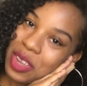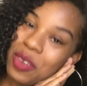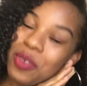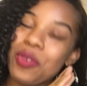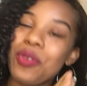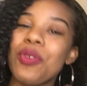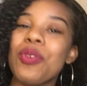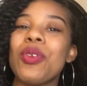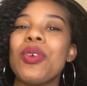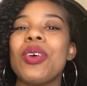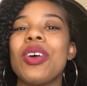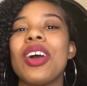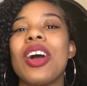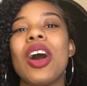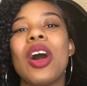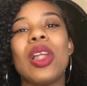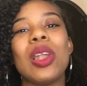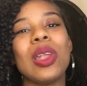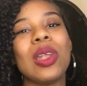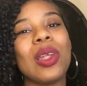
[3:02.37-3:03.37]
for
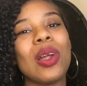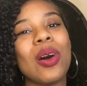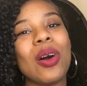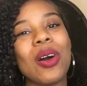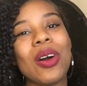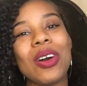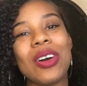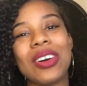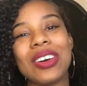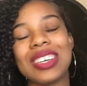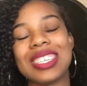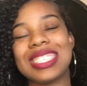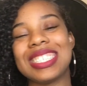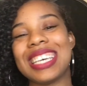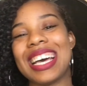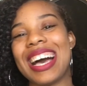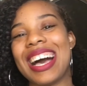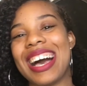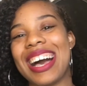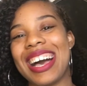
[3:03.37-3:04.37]
a long
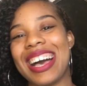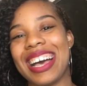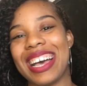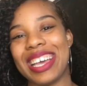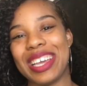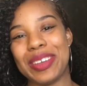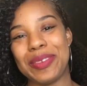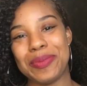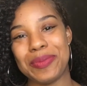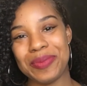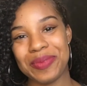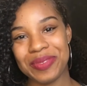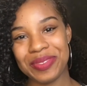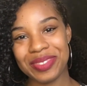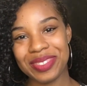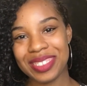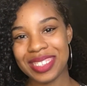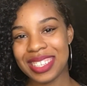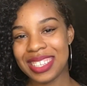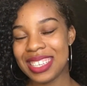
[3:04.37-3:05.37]
time.
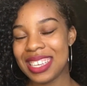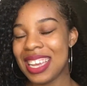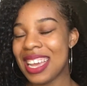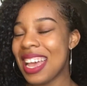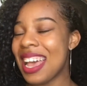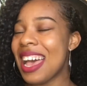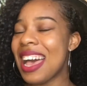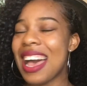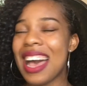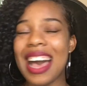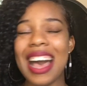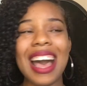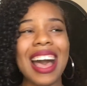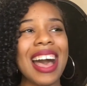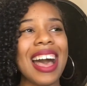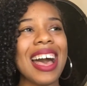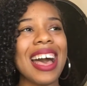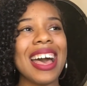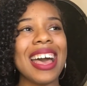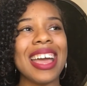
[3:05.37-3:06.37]

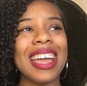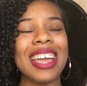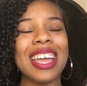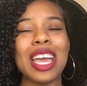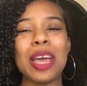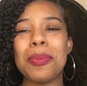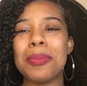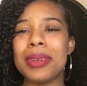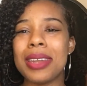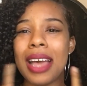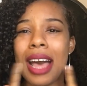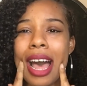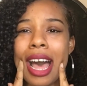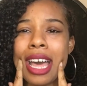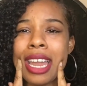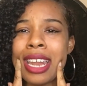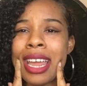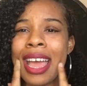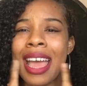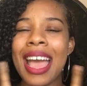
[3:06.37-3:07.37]
I am
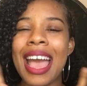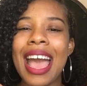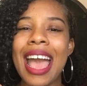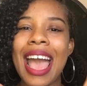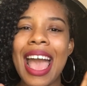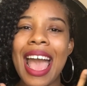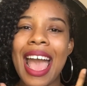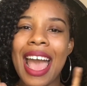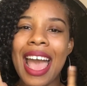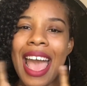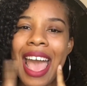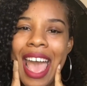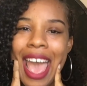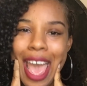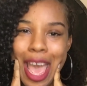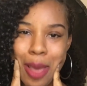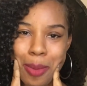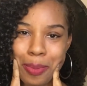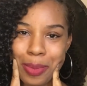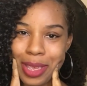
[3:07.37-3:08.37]
not
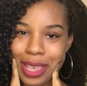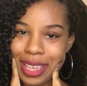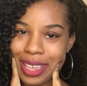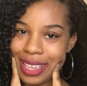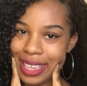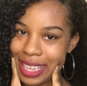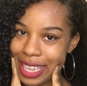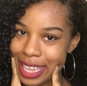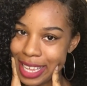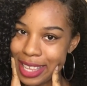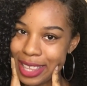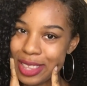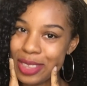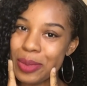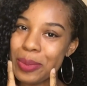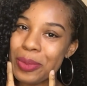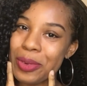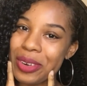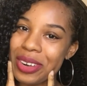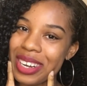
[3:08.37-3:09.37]
happy in
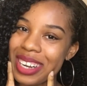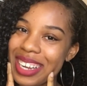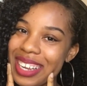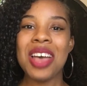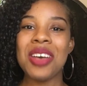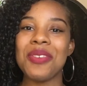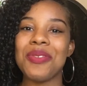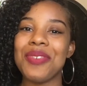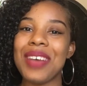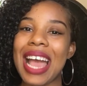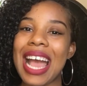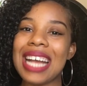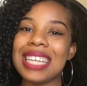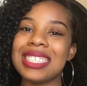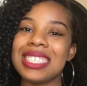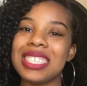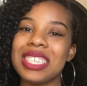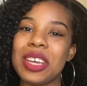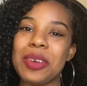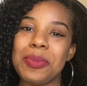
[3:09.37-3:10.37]
the morning.
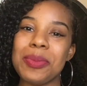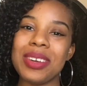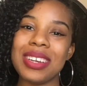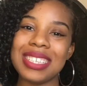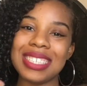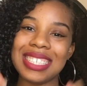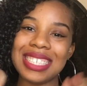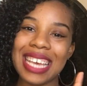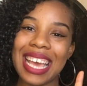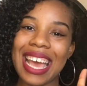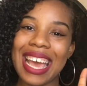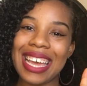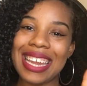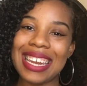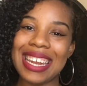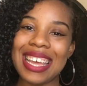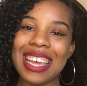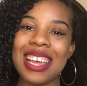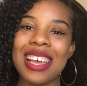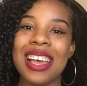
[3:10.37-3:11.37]
Fact number
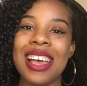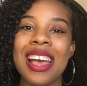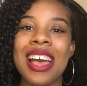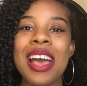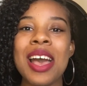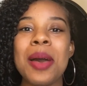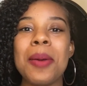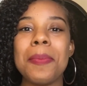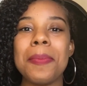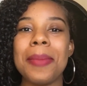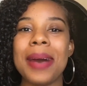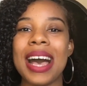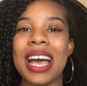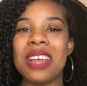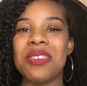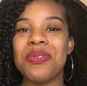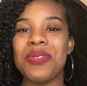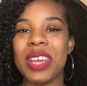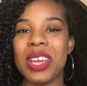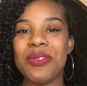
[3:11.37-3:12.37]
10,
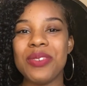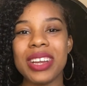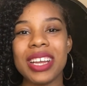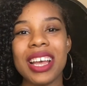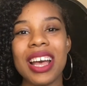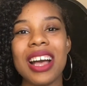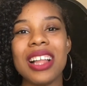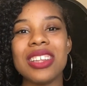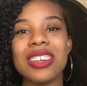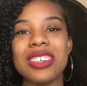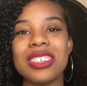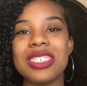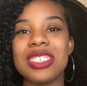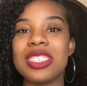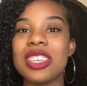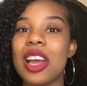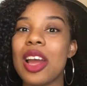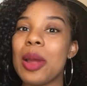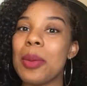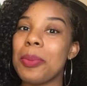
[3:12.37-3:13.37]
my favorite
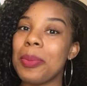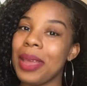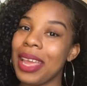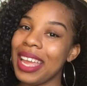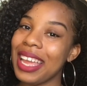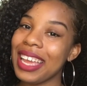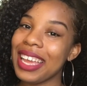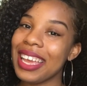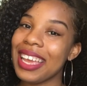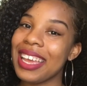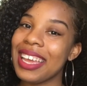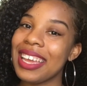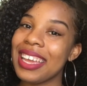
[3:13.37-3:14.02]
colors are pink